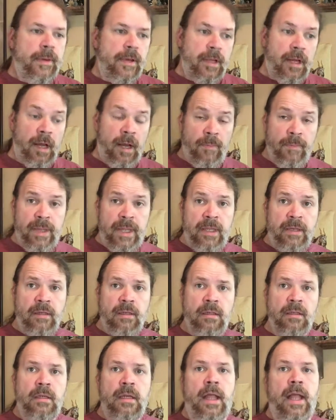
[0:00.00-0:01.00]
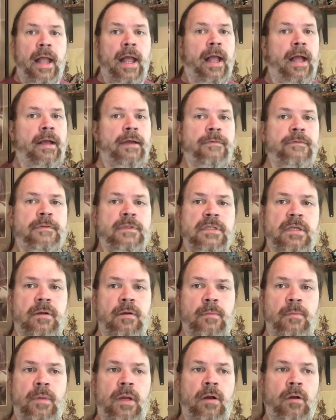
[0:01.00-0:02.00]
Come in, have
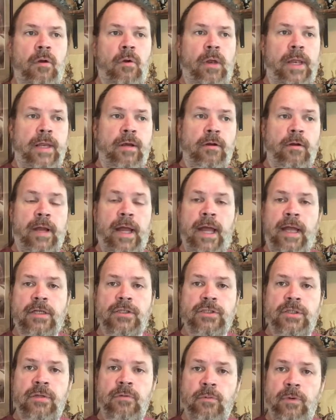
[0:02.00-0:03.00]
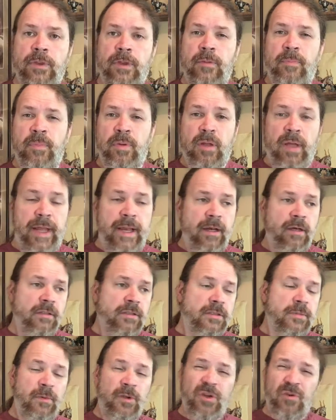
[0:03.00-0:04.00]
some interaction with the
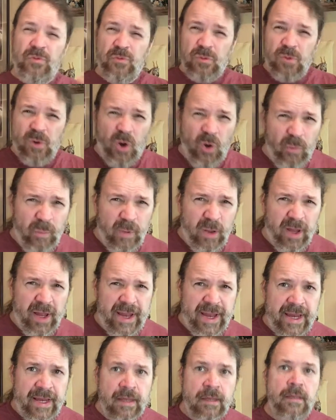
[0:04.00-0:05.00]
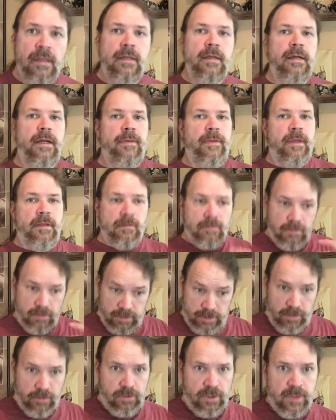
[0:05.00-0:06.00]
players, some good role-playing, and then
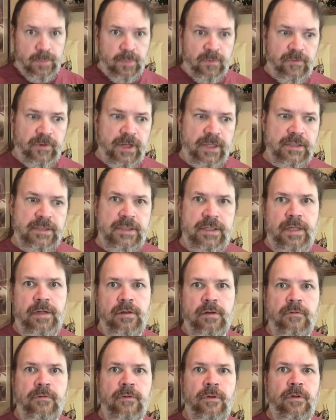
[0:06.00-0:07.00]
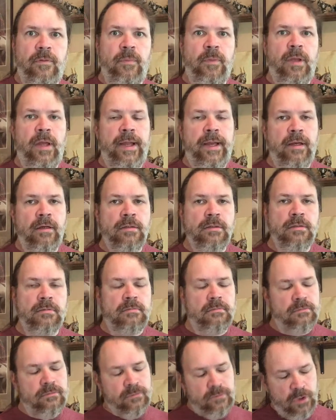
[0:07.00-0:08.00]
literally provides dinner for the players,
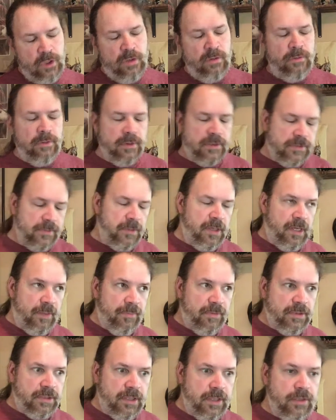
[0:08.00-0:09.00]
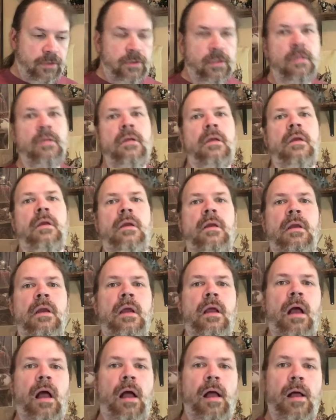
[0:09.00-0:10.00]
with some compensation,
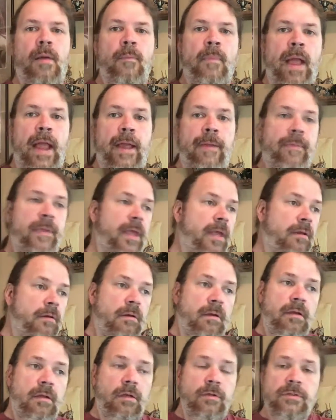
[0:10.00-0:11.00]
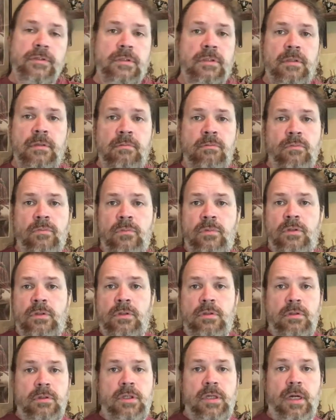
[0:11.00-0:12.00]
and then goes and
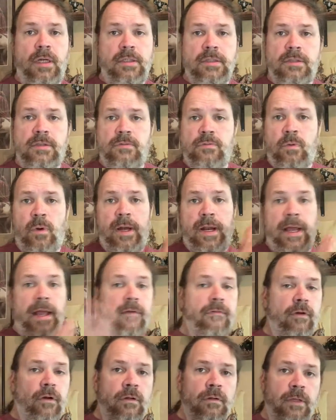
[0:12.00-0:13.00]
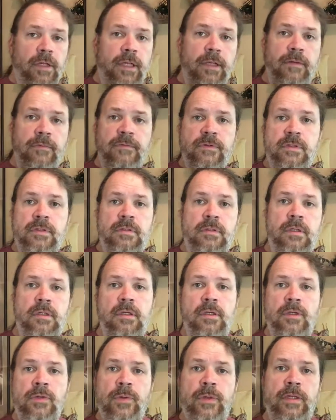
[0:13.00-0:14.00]
does whatever, leaves
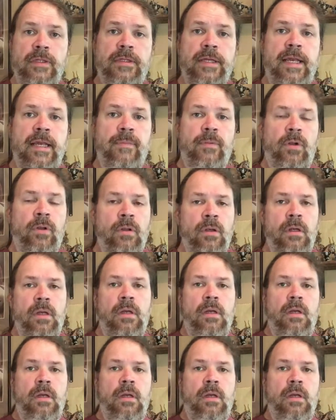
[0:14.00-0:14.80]
the table.